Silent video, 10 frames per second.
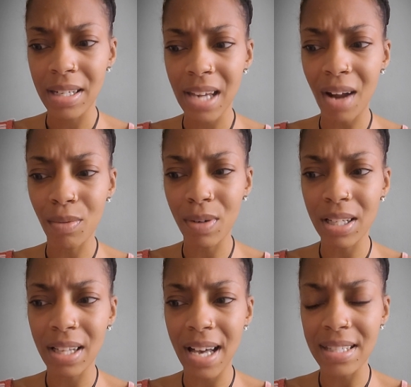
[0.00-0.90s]
not
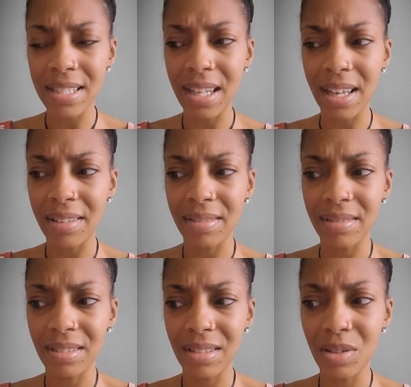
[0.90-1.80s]
realizing that
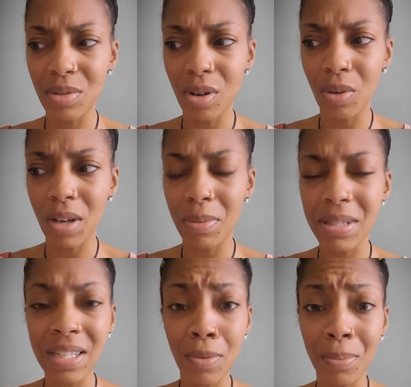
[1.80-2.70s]
you know it
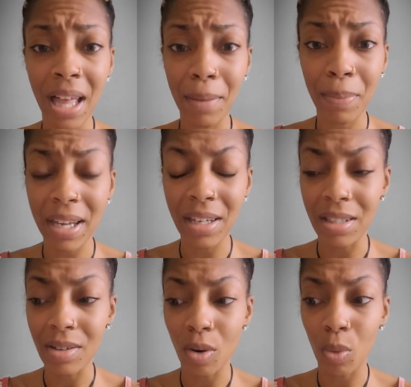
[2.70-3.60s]
was even black paint
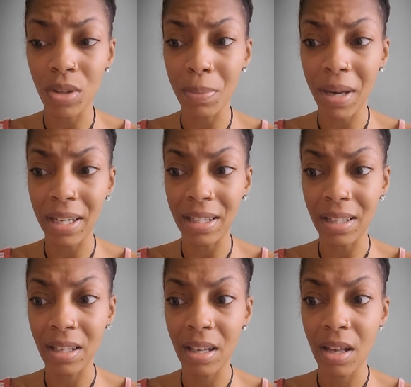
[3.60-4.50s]
on the
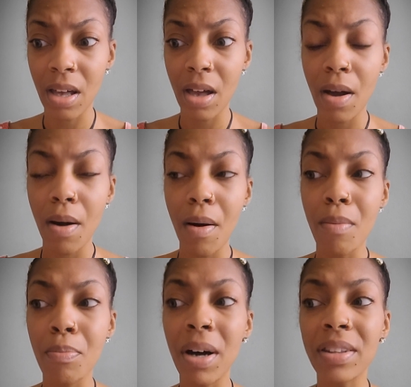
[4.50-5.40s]
painting
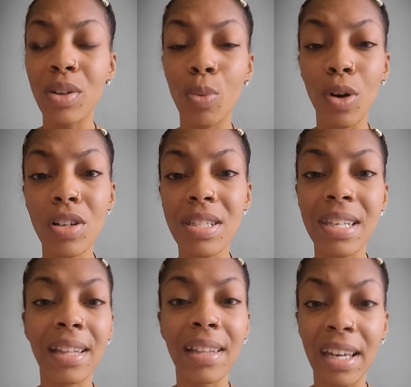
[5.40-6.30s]
but the word
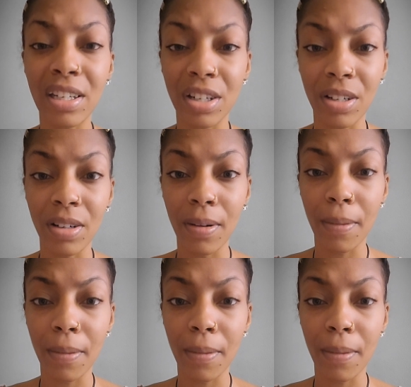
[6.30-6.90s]
said later